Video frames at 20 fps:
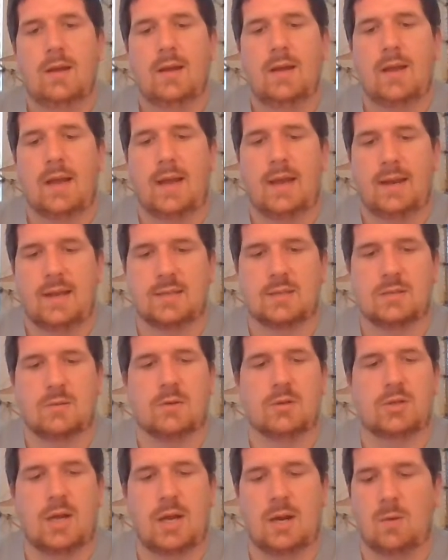it is going
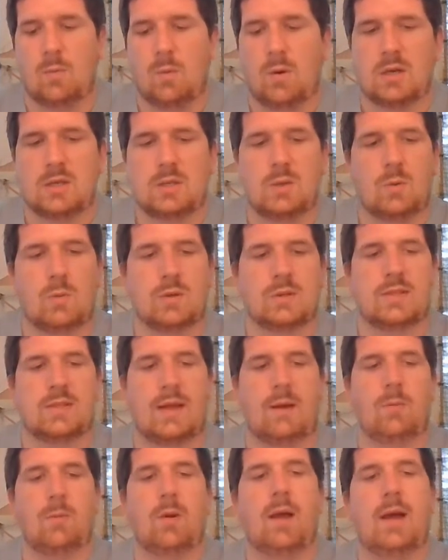to try to work towards
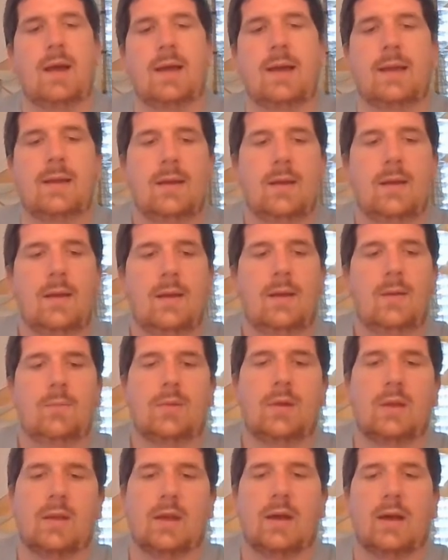that way
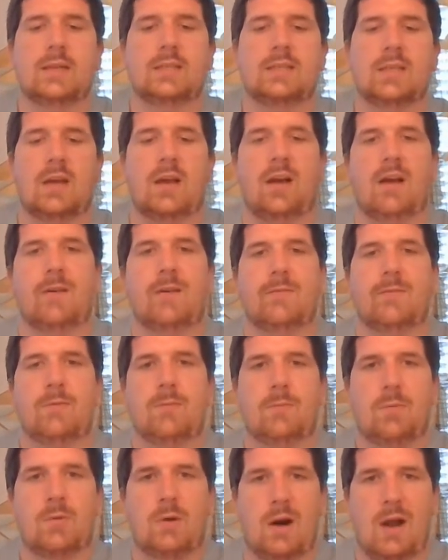because of
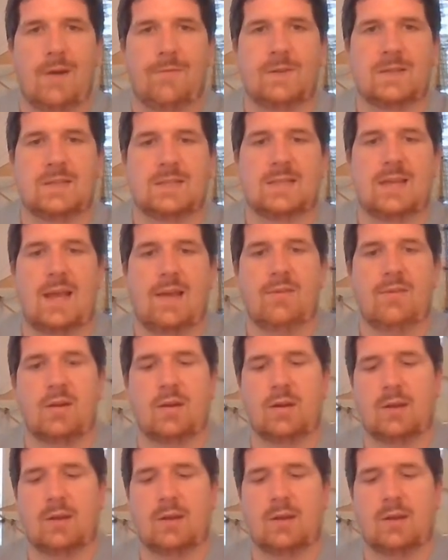profit saving.